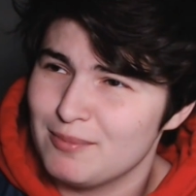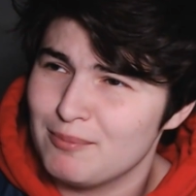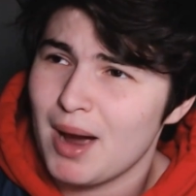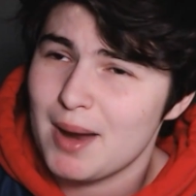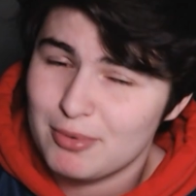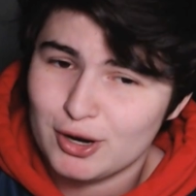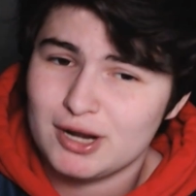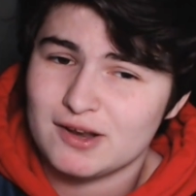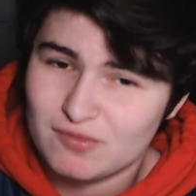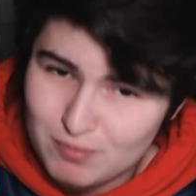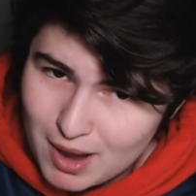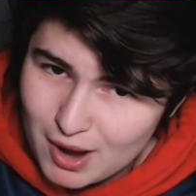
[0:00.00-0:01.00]
my brain
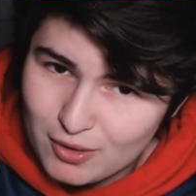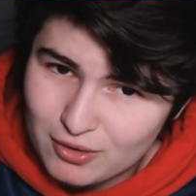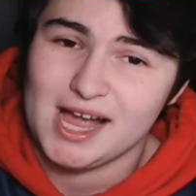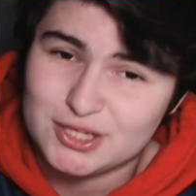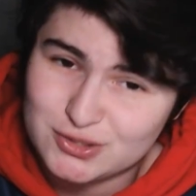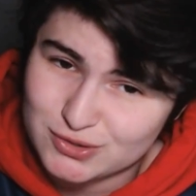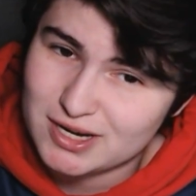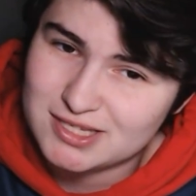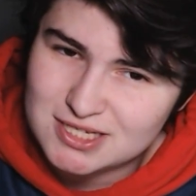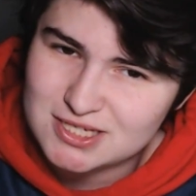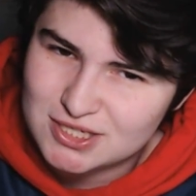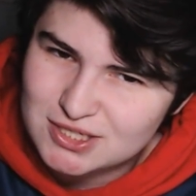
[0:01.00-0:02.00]
is male. I
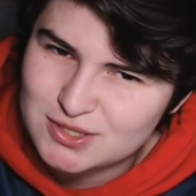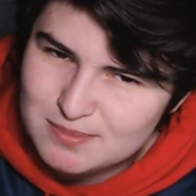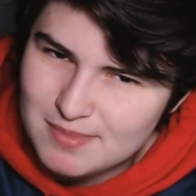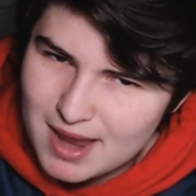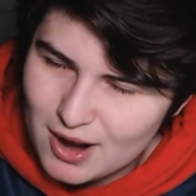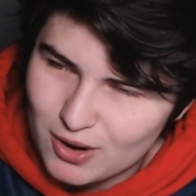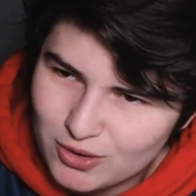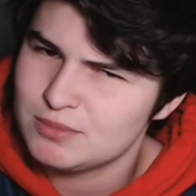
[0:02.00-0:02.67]
transitioned to male.